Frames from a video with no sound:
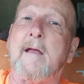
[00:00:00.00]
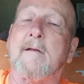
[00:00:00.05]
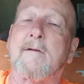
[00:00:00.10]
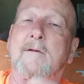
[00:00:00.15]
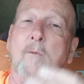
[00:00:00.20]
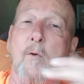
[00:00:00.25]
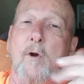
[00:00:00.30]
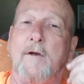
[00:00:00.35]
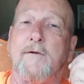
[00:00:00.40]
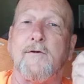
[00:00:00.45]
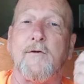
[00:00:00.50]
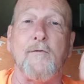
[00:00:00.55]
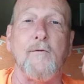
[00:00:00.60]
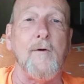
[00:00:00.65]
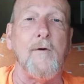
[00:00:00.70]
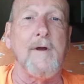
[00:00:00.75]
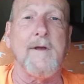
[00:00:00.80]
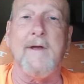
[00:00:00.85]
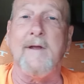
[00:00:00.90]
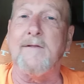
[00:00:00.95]
to where
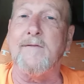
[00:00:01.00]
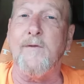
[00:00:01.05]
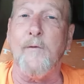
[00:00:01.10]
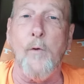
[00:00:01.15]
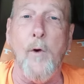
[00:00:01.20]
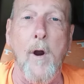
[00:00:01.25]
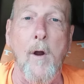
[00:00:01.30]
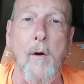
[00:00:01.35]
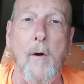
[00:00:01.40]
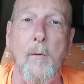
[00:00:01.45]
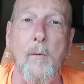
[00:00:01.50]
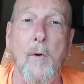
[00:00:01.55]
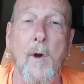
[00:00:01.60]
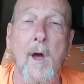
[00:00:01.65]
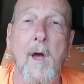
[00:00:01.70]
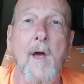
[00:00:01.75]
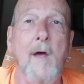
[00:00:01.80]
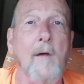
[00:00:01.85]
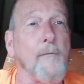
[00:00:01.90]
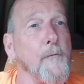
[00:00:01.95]
Tua can throw.
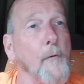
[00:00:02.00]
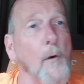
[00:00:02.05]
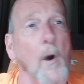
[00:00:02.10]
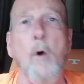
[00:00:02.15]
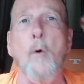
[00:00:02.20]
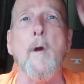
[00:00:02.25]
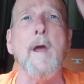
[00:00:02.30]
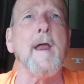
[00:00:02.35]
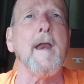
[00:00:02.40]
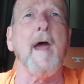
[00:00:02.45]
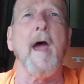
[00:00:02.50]
Throw in an